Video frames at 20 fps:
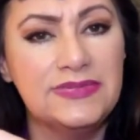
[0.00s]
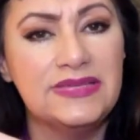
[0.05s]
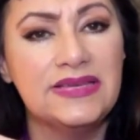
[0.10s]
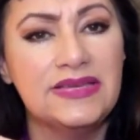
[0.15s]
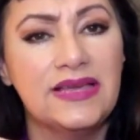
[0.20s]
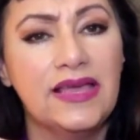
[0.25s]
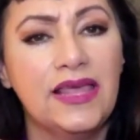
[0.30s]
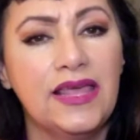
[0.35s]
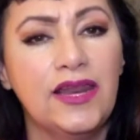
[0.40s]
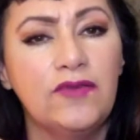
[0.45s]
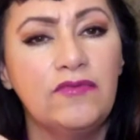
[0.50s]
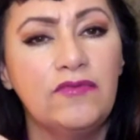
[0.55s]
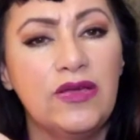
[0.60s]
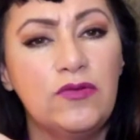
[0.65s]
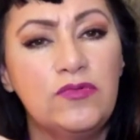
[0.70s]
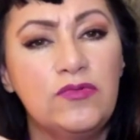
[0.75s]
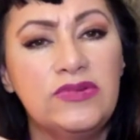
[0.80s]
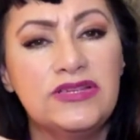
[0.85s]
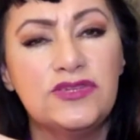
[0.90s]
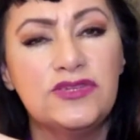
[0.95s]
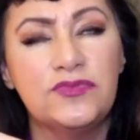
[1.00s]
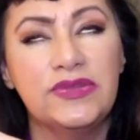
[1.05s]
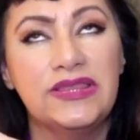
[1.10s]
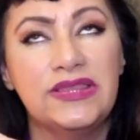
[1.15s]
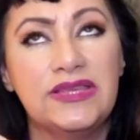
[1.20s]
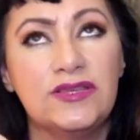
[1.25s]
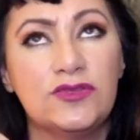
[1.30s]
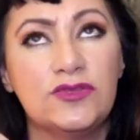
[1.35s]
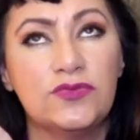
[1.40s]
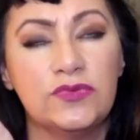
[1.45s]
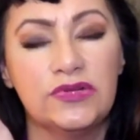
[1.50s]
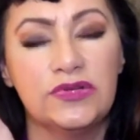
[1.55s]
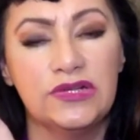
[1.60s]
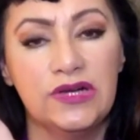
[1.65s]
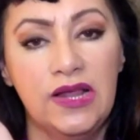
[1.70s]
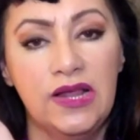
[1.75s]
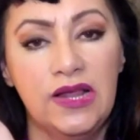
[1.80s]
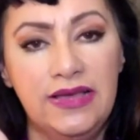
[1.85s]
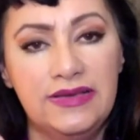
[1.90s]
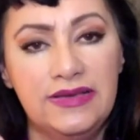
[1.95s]
and kind of I wish when things were
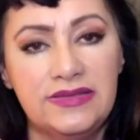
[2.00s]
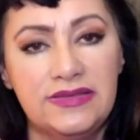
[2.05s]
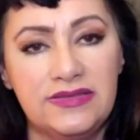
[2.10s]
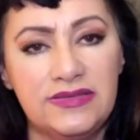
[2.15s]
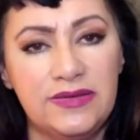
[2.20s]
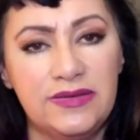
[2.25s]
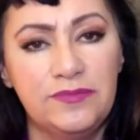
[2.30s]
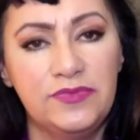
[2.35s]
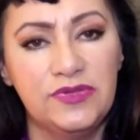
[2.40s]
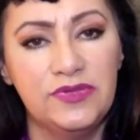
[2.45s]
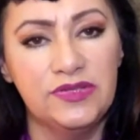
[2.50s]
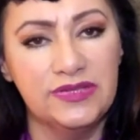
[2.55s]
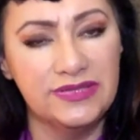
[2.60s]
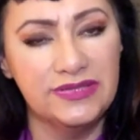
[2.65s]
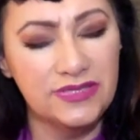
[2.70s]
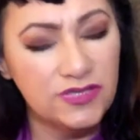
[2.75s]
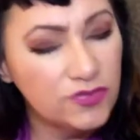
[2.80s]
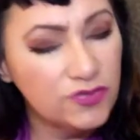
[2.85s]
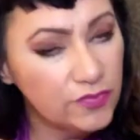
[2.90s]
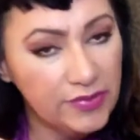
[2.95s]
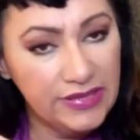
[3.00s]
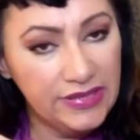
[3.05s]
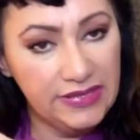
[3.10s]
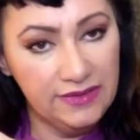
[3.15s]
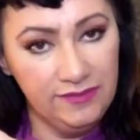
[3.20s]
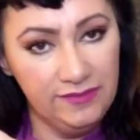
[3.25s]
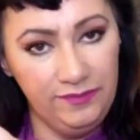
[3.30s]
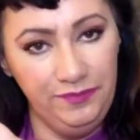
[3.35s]
simple and sweet,